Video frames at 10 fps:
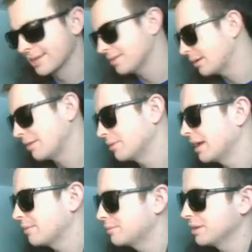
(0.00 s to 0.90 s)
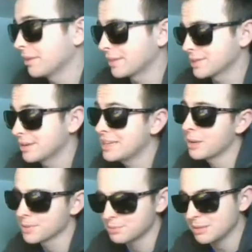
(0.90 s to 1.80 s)
I really don't think so. He
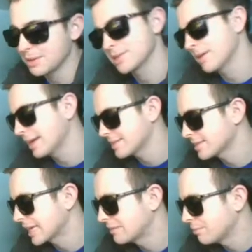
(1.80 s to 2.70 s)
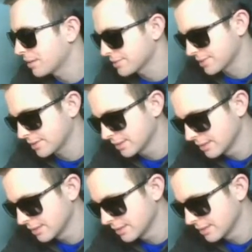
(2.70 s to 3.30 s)
almost beat me, so I guess that's kind of embarrassing.